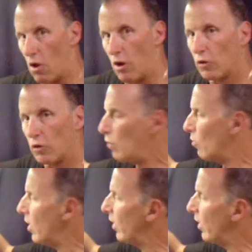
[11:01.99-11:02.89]
as long as we
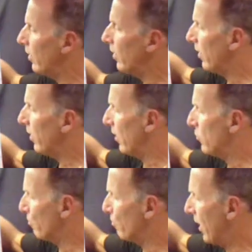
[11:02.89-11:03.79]
want,
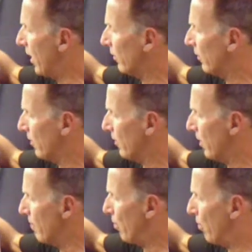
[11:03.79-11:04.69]
and just bring out
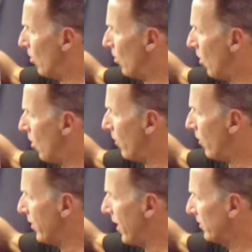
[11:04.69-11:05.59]
and pull
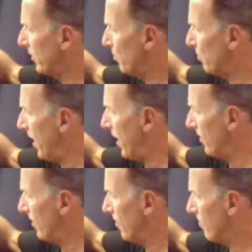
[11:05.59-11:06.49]
all the excess paint.